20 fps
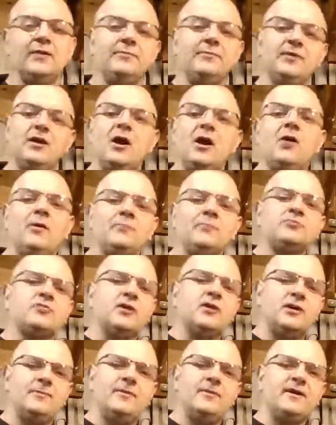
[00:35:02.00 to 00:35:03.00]
Let me know. I'm
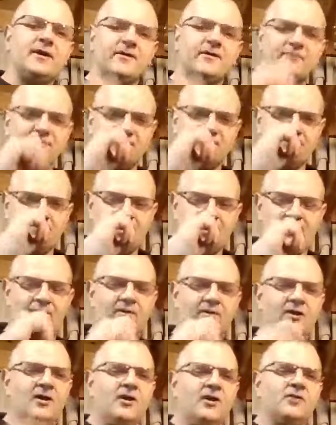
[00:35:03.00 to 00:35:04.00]
trying to make everything
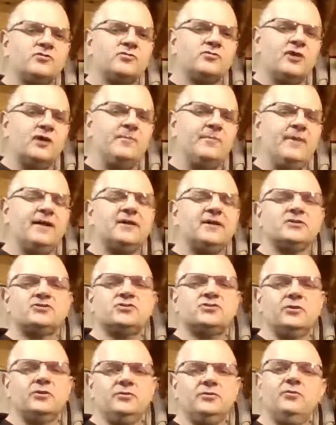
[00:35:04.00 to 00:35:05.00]
better, trying to make it
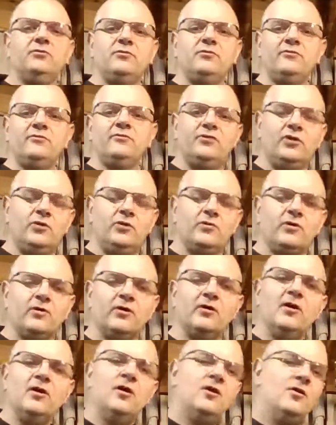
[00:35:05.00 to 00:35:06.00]
so you, the
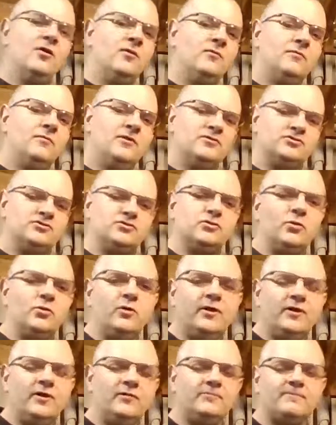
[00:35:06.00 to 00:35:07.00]
viewer,
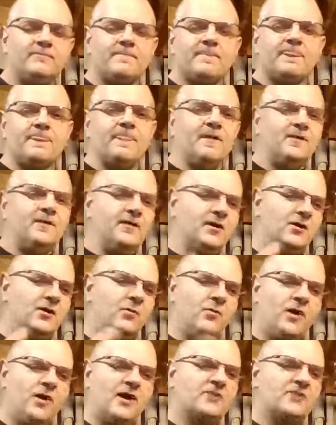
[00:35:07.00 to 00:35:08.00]
enjoy it you
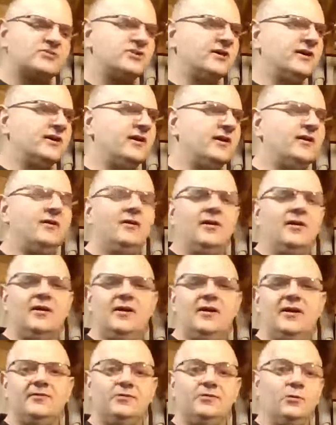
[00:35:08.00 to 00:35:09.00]
know, watching it,
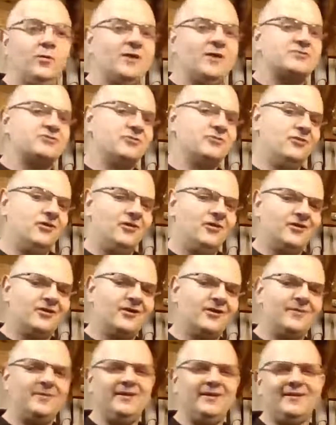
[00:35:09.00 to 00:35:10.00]
you watch
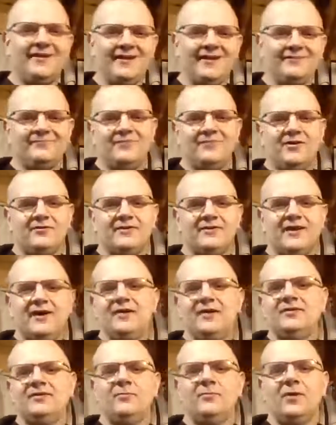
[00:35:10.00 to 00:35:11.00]
longer. I mean, like,
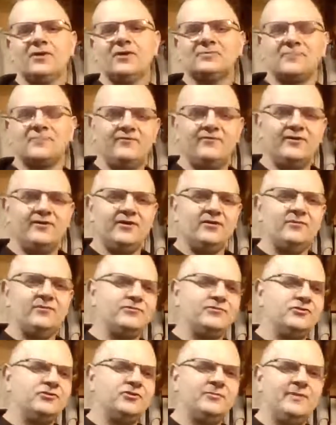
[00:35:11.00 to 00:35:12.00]
okay, you watch my video
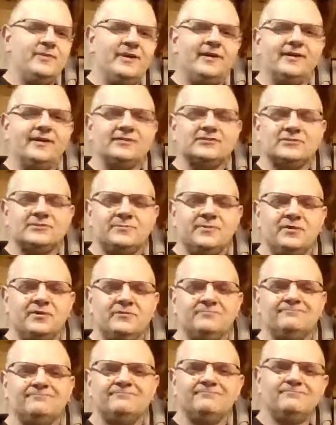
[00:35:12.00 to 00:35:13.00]
for two minutes, but